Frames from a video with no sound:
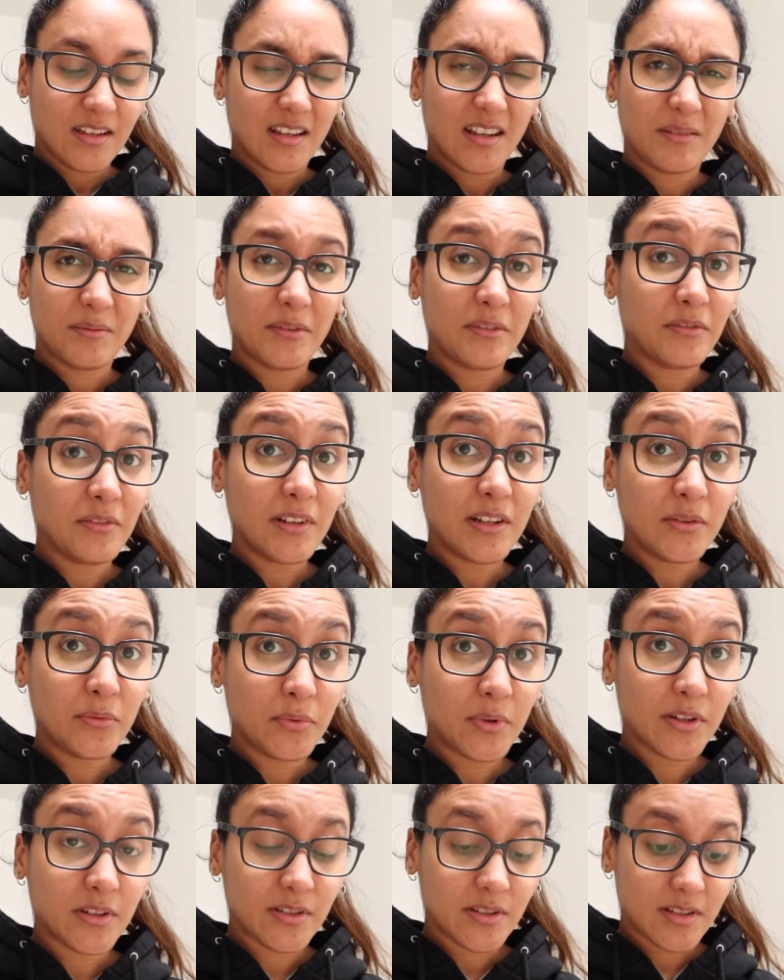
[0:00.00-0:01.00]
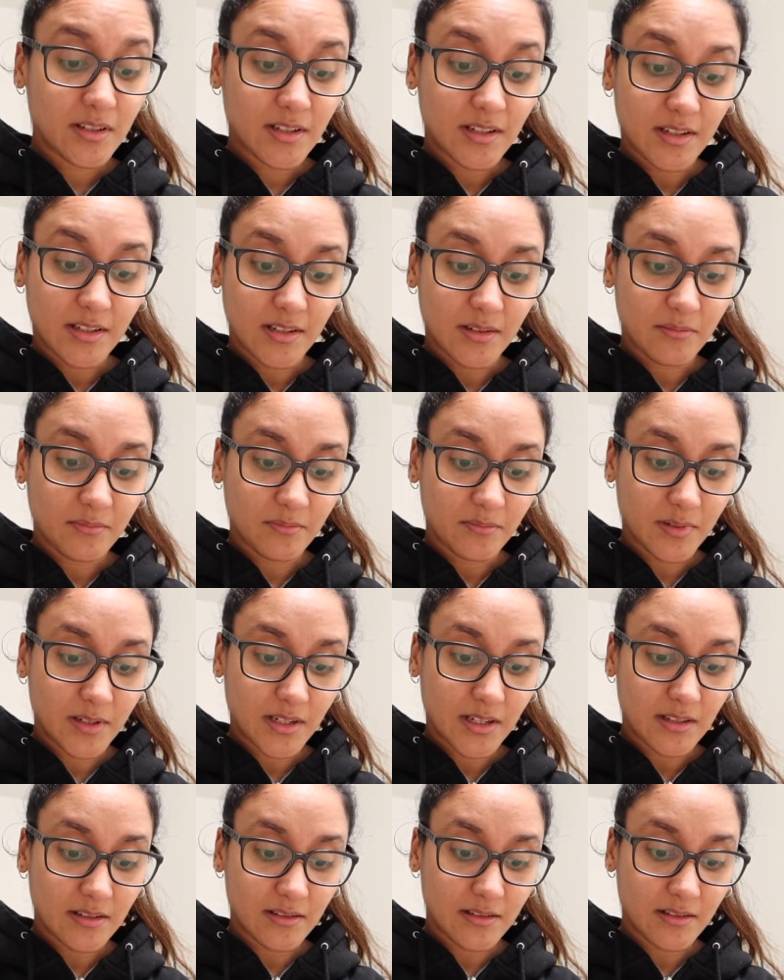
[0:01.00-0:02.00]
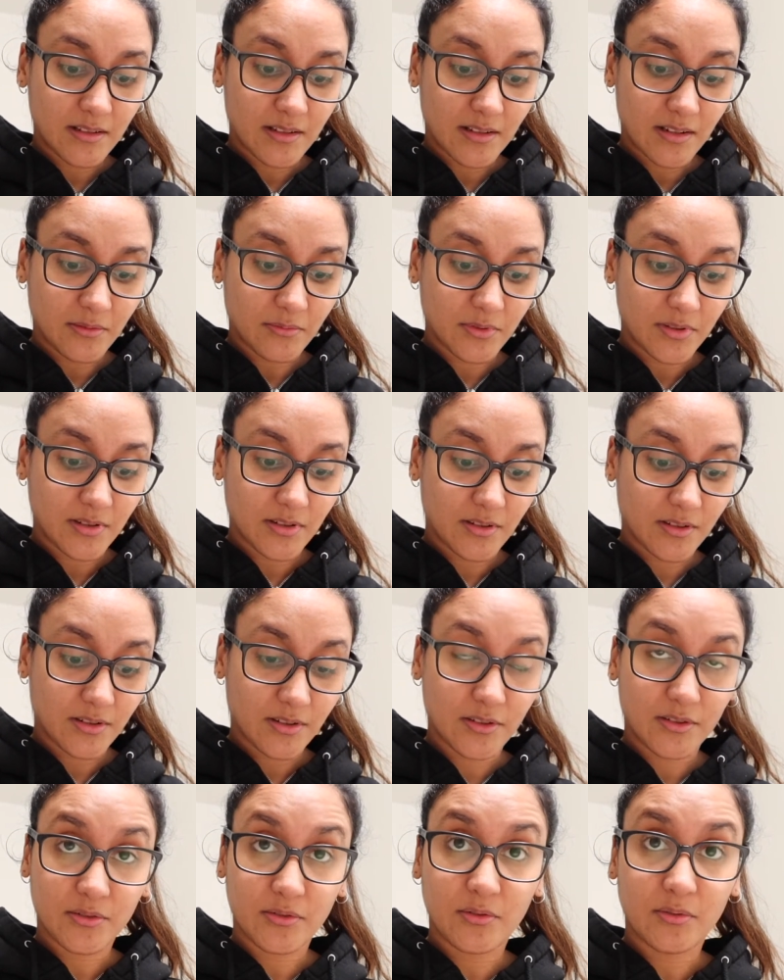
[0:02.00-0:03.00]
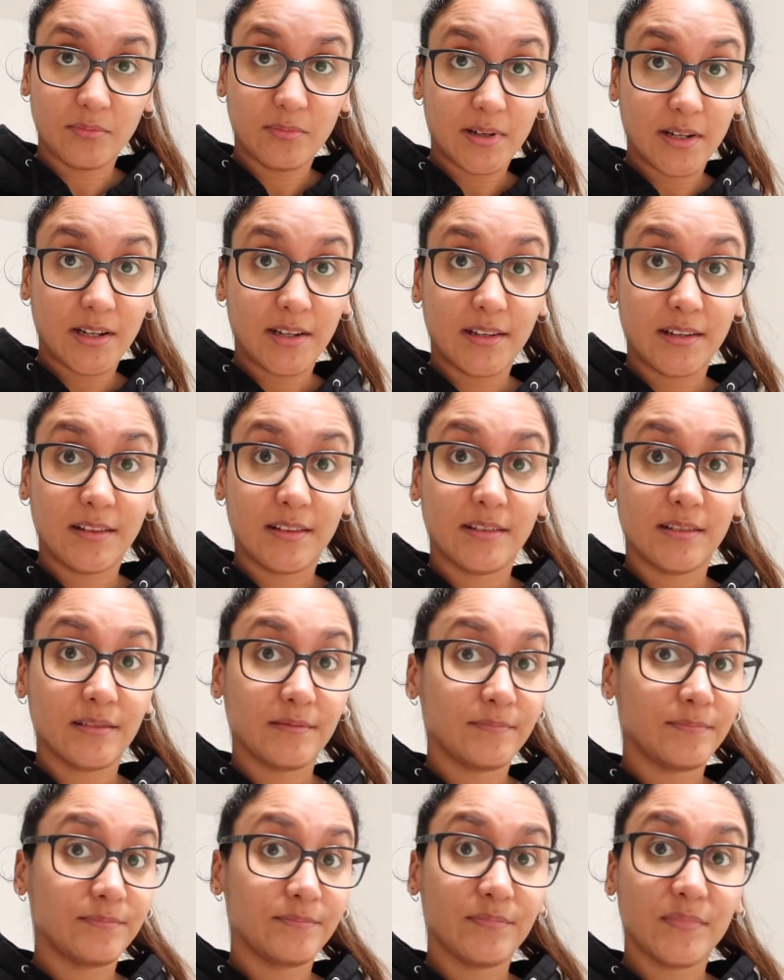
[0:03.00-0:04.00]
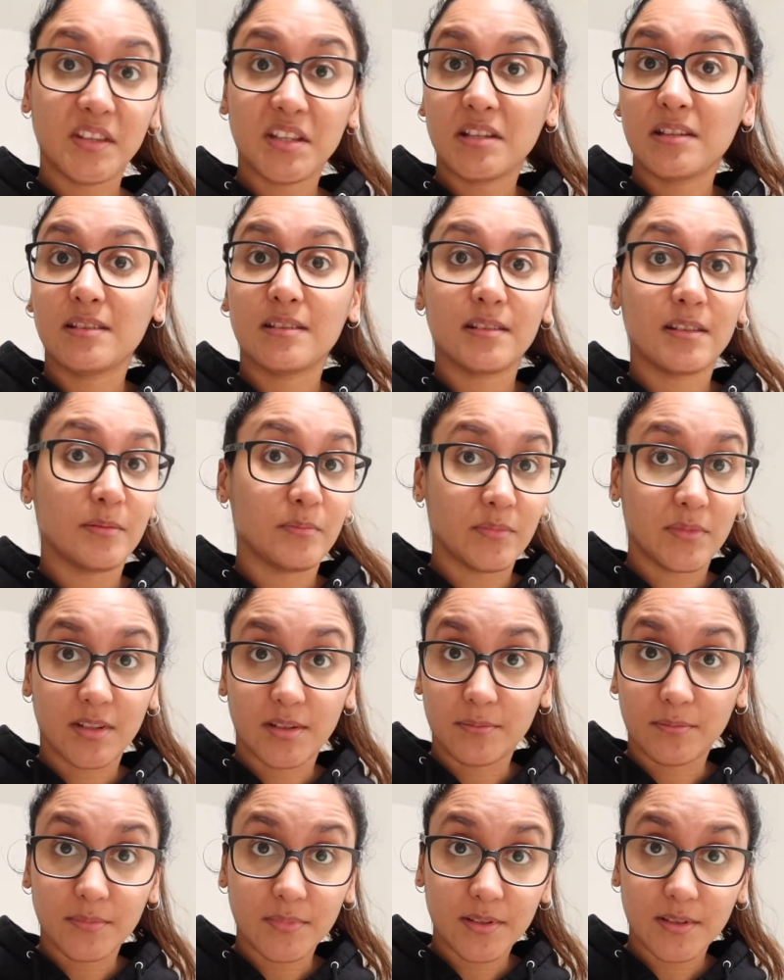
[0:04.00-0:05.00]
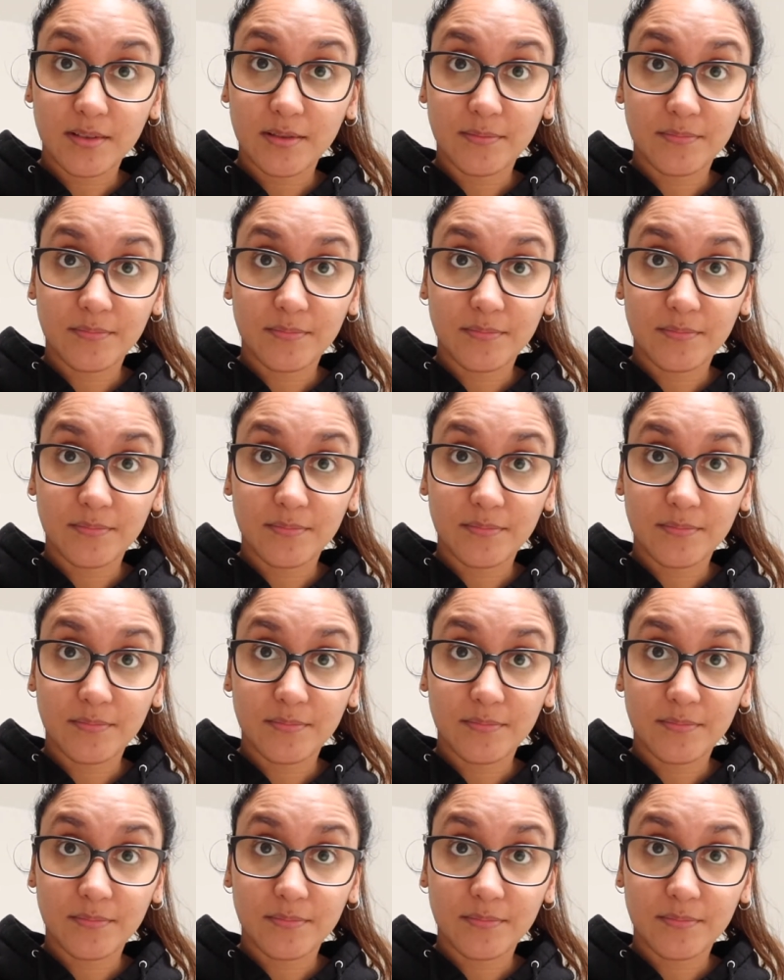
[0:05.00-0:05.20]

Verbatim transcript: I've been feeling weird today, but I said I wasn't gonna go by the symptoms.